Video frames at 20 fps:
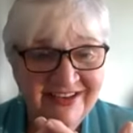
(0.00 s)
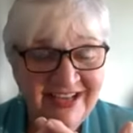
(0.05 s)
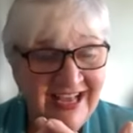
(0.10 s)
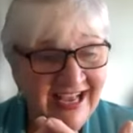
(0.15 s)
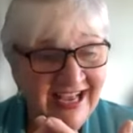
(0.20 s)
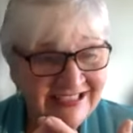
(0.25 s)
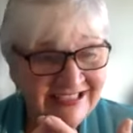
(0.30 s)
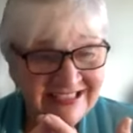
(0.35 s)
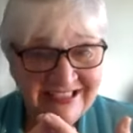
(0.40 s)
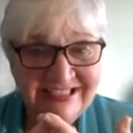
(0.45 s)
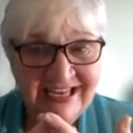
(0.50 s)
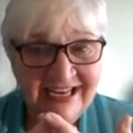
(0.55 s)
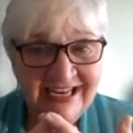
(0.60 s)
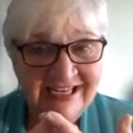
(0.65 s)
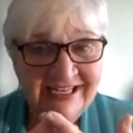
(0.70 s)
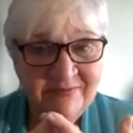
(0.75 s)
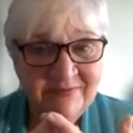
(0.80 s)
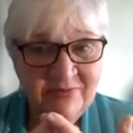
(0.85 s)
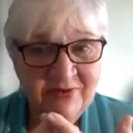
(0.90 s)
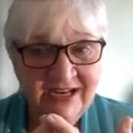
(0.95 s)
as a
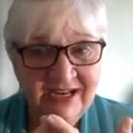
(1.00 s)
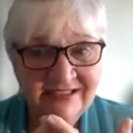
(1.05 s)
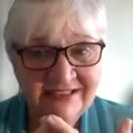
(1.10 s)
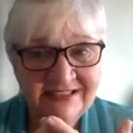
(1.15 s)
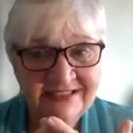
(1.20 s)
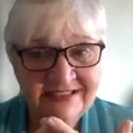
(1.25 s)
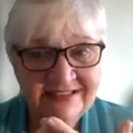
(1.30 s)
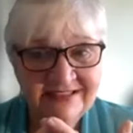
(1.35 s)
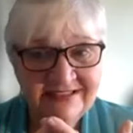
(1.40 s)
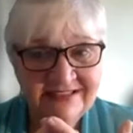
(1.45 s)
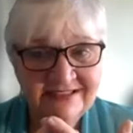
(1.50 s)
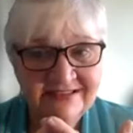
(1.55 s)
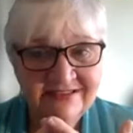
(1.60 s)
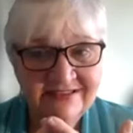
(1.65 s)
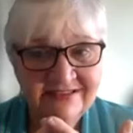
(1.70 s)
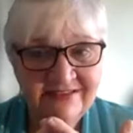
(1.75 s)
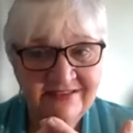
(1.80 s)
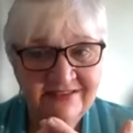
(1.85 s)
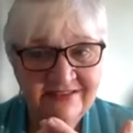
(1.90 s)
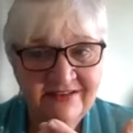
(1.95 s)
daily practice.
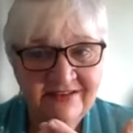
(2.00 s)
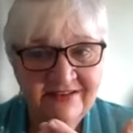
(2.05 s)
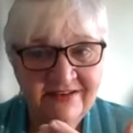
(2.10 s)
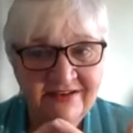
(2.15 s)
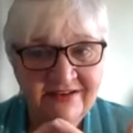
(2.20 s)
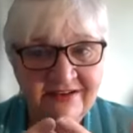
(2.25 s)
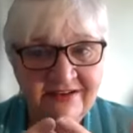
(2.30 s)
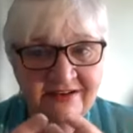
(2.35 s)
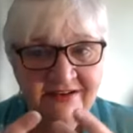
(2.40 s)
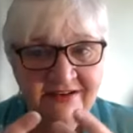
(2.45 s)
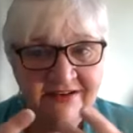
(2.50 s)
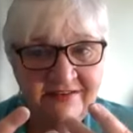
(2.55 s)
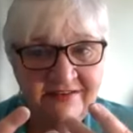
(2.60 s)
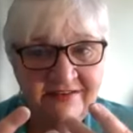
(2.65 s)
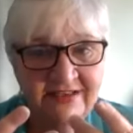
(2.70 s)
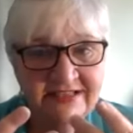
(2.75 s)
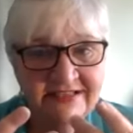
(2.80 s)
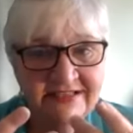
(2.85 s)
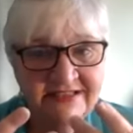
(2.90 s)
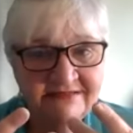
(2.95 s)

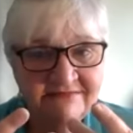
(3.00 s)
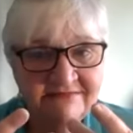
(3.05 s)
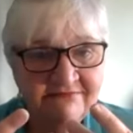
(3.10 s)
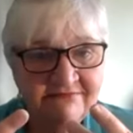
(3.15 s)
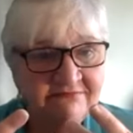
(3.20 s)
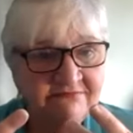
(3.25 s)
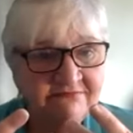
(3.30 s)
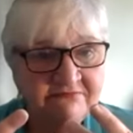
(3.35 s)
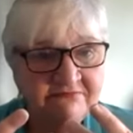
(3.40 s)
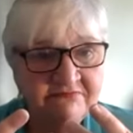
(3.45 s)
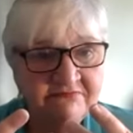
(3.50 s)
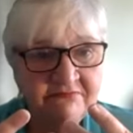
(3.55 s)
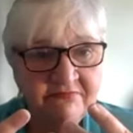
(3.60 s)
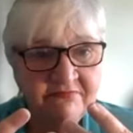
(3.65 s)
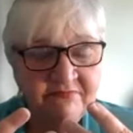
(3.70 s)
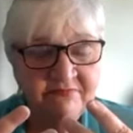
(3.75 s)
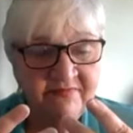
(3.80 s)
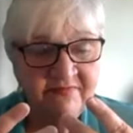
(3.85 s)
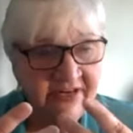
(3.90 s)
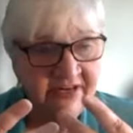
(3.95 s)
This
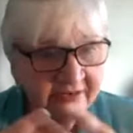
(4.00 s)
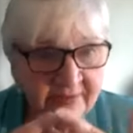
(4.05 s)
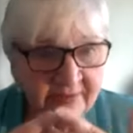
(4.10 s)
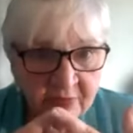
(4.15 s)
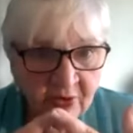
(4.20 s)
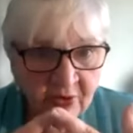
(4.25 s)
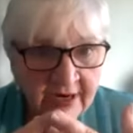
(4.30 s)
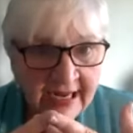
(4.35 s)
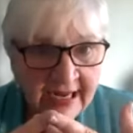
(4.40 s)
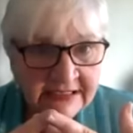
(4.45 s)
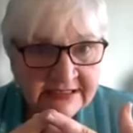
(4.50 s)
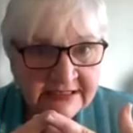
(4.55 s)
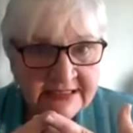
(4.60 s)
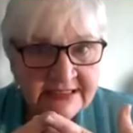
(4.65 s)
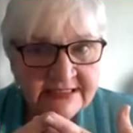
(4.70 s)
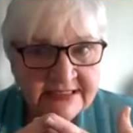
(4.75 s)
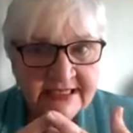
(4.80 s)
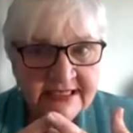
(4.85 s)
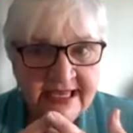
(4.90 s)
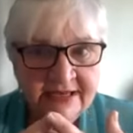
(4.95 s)
very
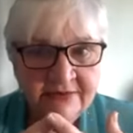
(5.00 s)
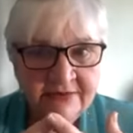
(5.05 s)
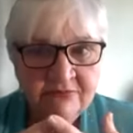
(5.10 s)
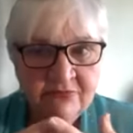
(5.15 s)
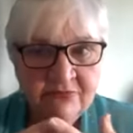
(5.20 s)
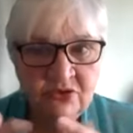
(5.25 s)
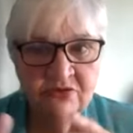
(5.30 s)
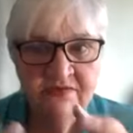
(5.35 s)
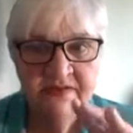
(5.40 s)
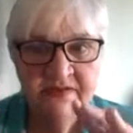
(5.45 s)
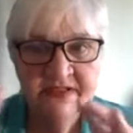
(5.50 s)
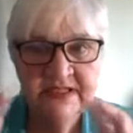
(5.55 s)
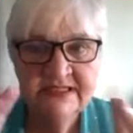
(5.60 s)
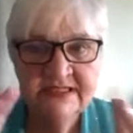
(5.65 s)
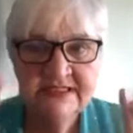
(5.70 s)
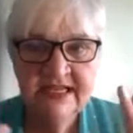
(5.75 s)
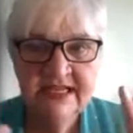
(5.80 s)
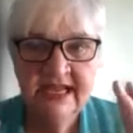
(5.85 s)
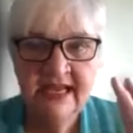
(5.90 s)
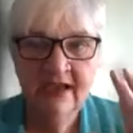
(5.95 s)
practice can move
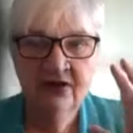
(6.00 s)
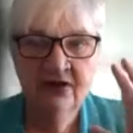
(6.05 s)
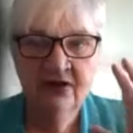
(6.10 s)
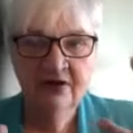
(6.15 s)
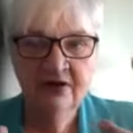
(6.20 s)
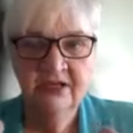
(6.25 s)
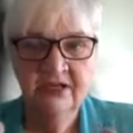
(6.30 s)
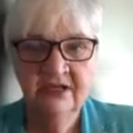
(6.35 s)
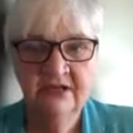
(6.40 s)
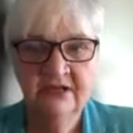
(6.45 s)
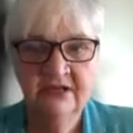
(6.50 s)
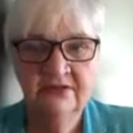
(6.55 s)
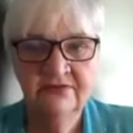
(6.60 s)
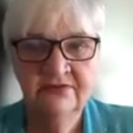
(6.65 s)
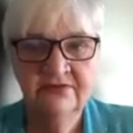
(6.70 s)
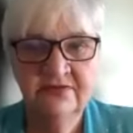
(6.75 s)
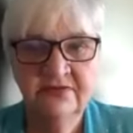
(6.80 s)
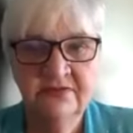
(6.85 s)
us out of